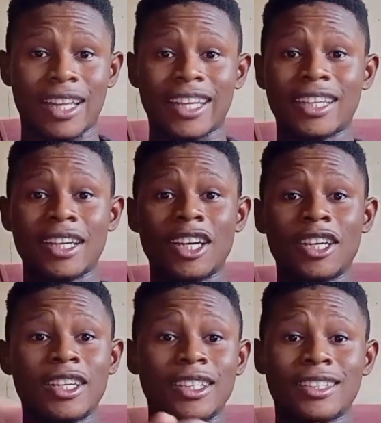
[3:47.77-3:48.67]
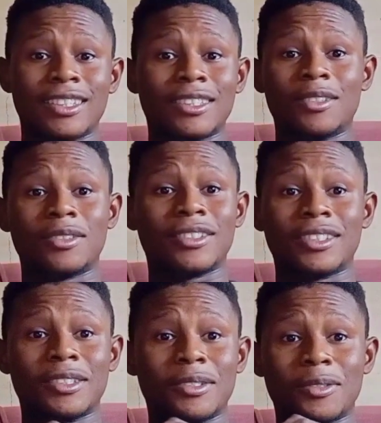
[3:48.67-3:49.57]
Like the
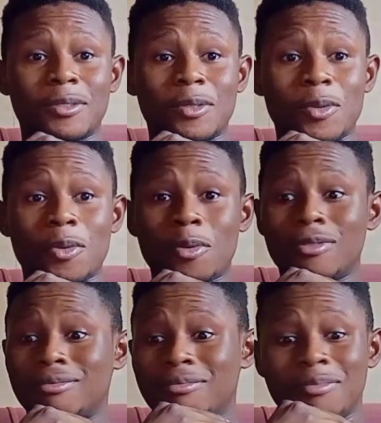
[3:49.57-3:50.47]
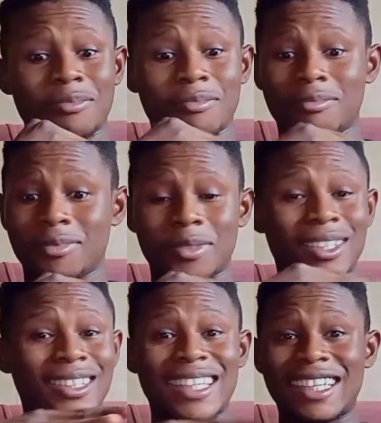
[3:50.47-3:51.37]
logo
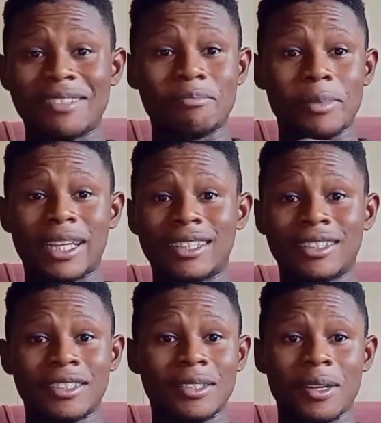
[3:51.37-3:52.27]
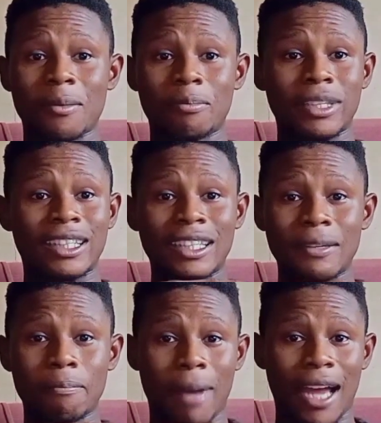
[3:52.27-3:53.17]
really made a big
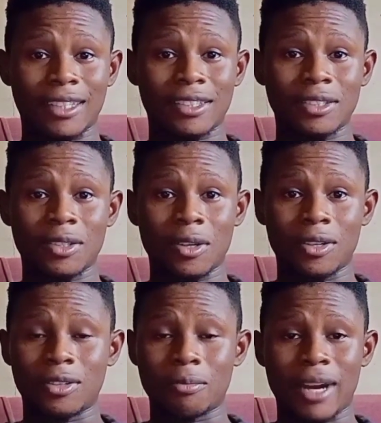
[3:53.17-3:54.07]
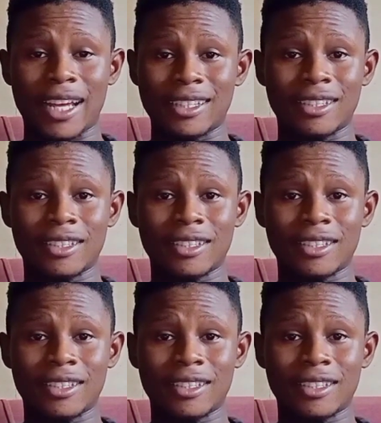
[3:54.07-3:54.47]
impact on the brand.